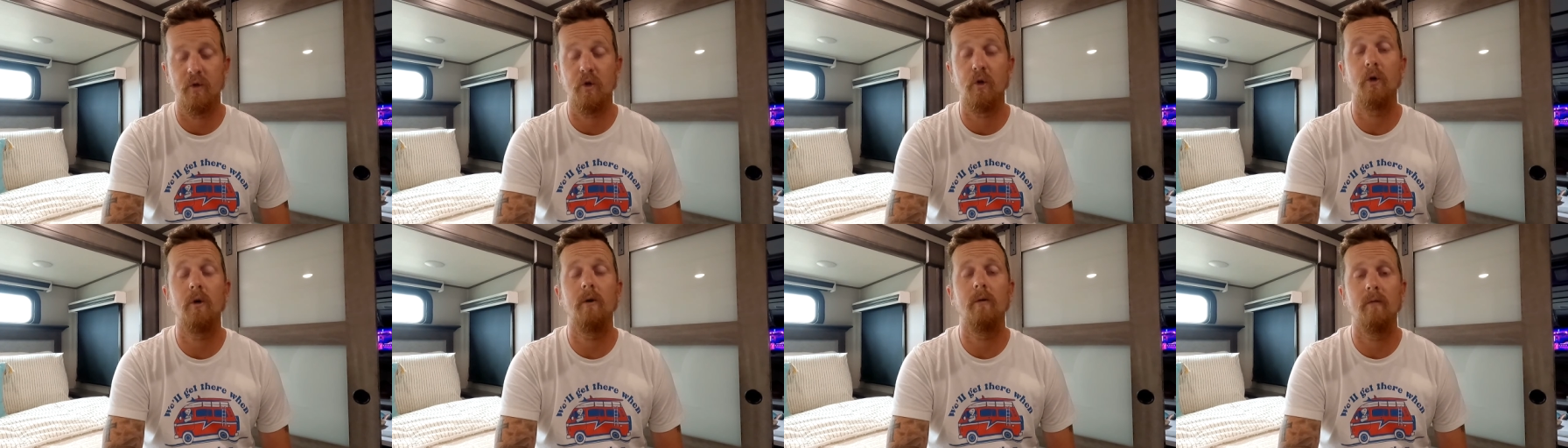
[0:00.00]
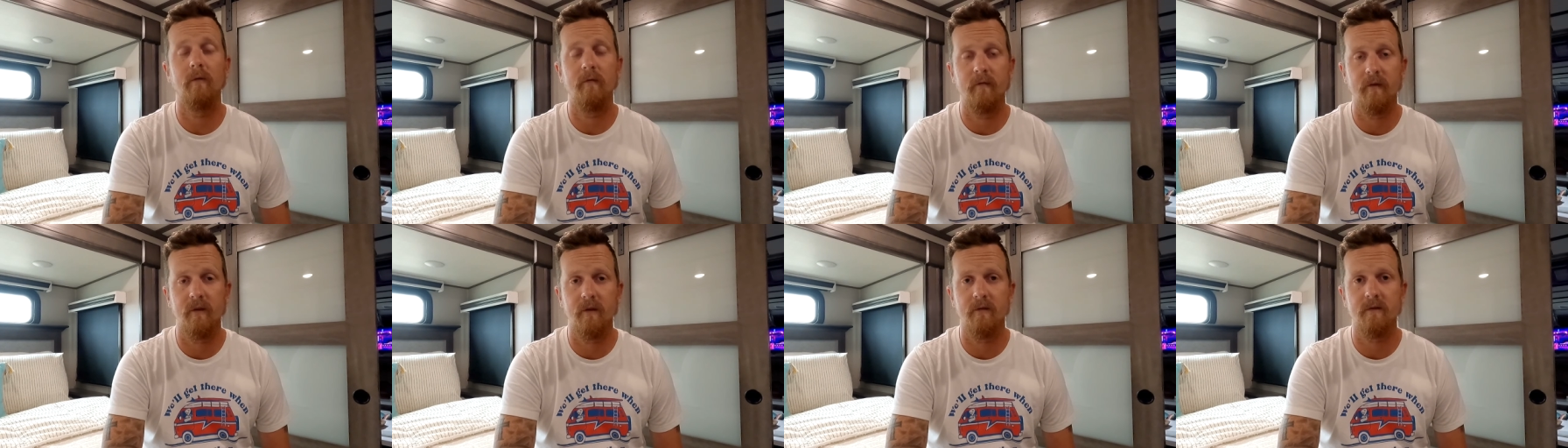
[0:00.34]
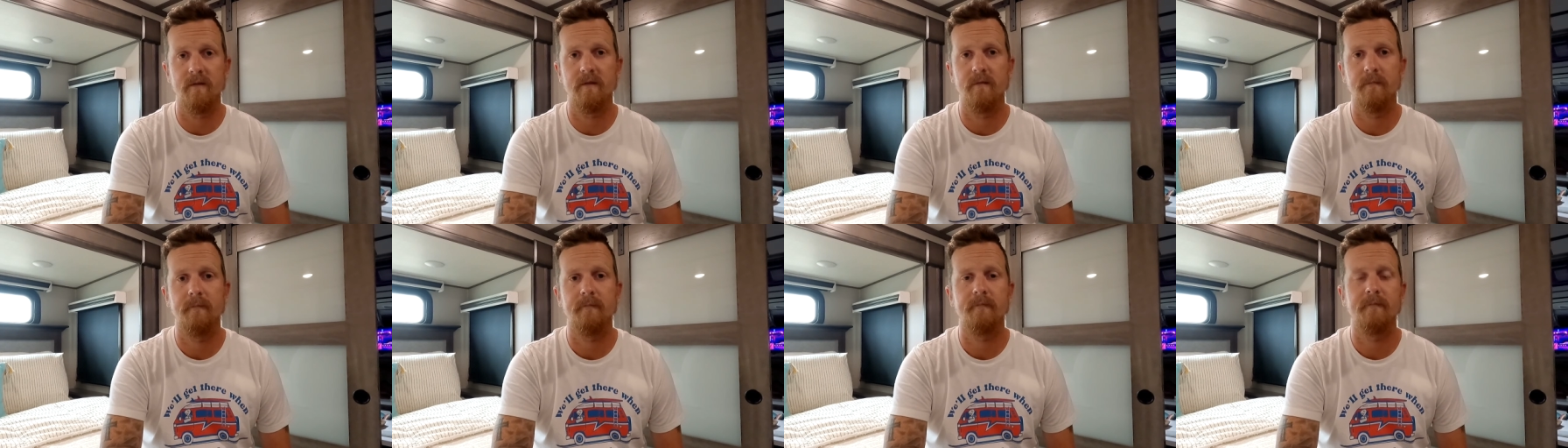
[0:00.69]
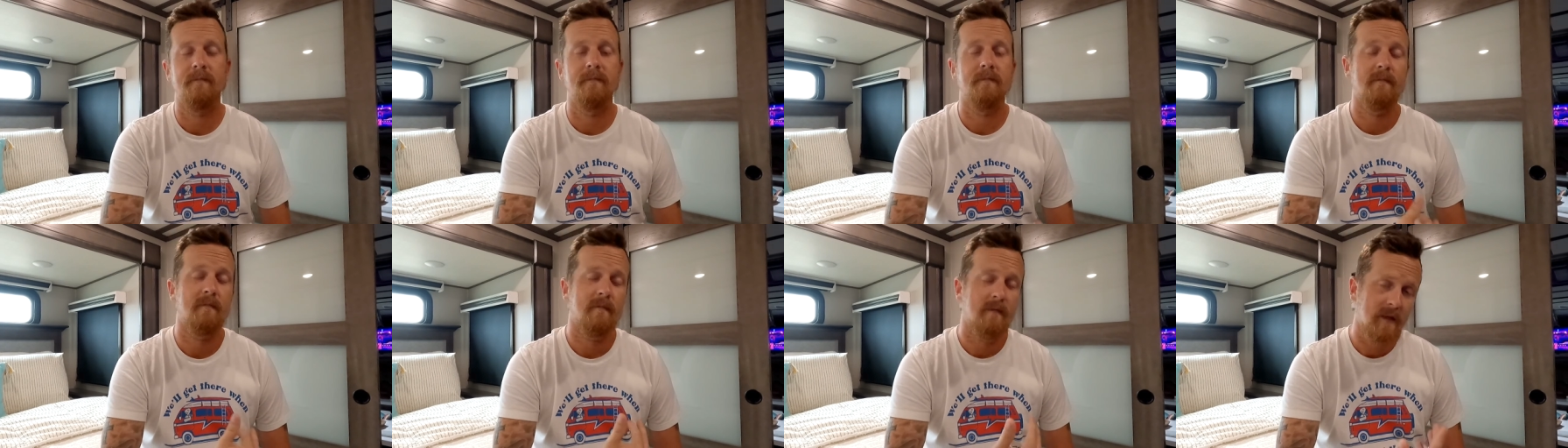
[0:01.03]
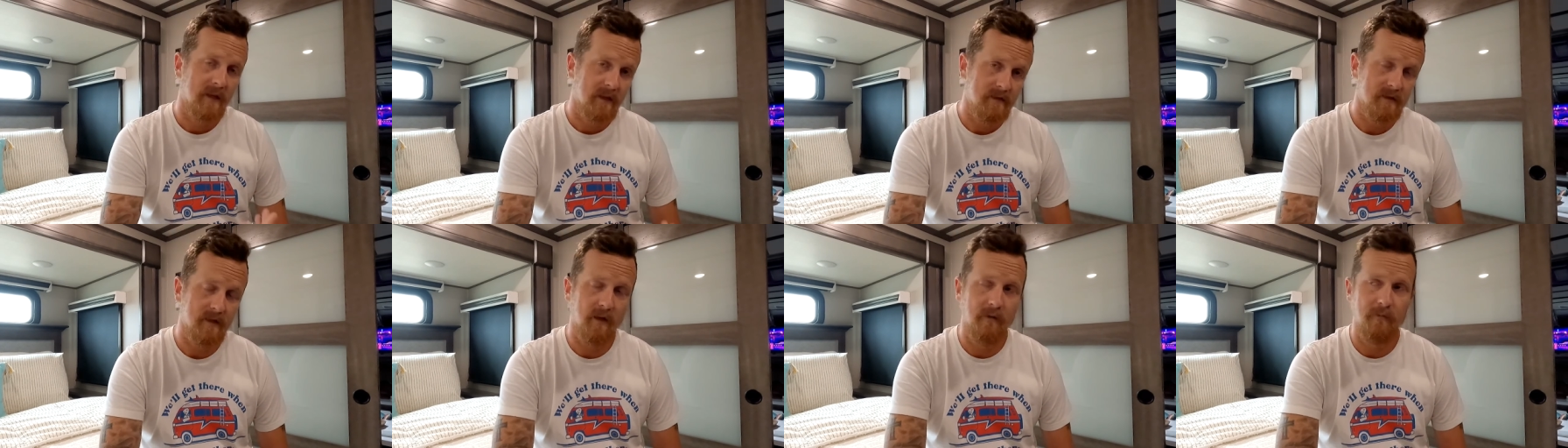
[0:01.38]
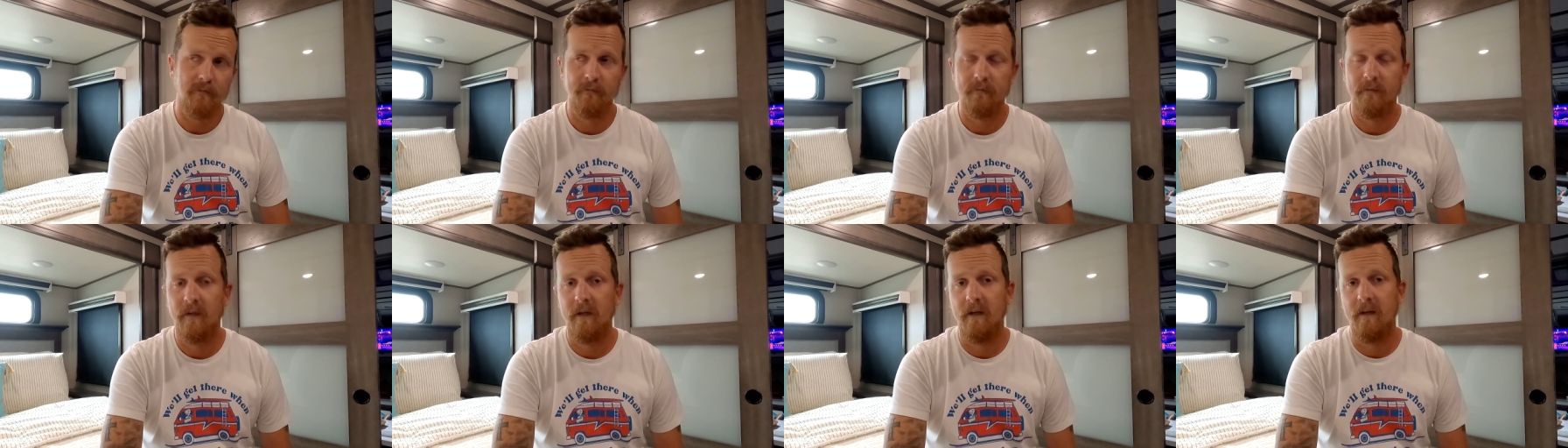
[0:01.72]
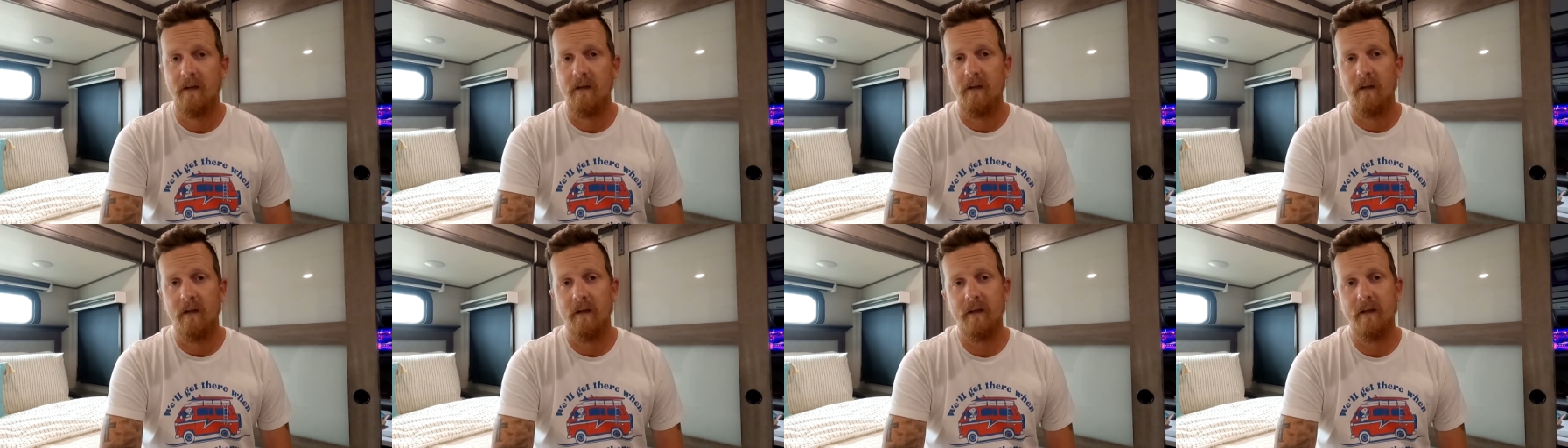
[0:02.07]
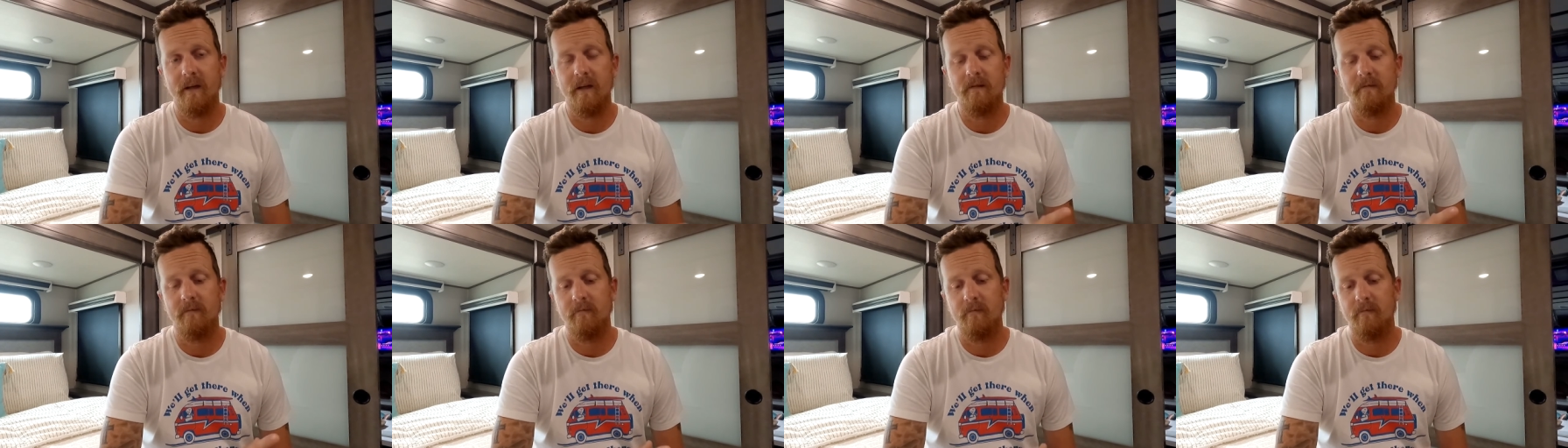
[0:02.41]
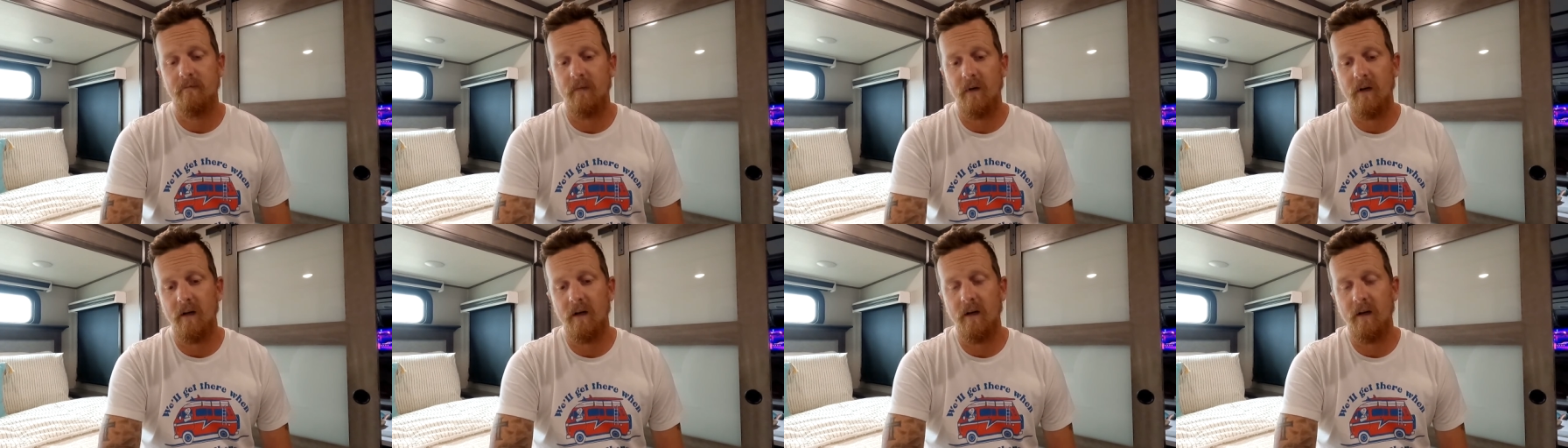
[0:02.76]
good reviews. So again,